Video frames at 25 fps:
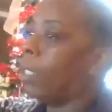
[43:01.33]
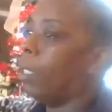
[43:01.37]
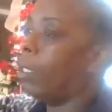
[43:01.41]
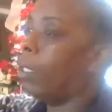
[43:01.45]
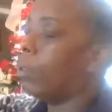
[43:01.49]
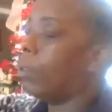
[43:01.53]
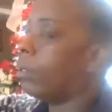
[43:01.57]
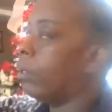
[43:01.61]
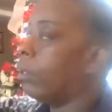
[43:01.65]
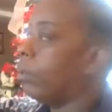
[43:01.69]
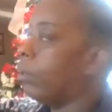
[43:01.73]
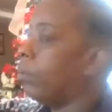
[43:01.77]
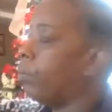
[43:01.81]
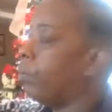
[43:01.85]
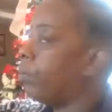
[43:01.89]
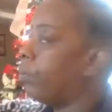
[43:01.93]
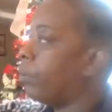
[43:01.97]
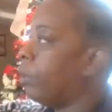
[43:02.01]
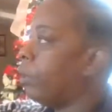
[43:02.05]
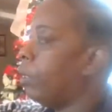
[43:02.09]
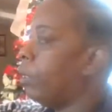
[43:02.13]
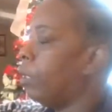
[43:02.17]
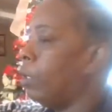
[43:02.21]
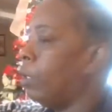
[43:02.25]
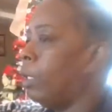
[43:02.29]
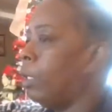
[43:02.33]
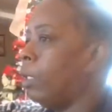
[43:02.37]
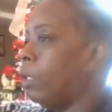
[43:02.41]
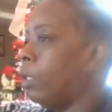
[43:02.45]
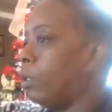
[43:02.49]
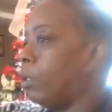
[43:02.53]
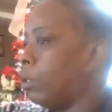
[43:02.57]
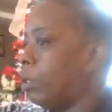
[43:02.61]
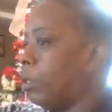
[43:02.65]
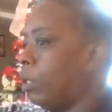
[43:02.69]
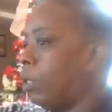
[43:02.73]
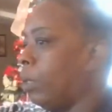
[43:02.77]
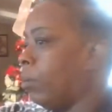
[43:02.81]
south, and you know, in
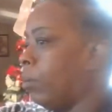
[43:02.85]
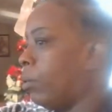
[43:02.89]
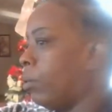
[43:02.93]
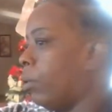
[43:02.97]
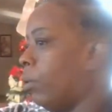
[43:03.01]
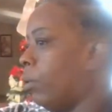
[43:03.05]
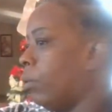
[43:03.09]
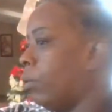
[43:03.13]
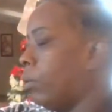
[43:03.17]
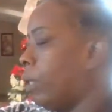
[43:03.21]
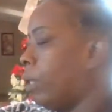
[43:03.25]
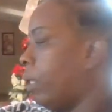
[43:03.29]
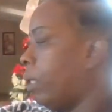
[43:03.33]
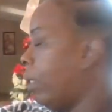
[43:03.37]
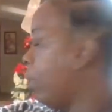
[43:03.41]
the Jim Crow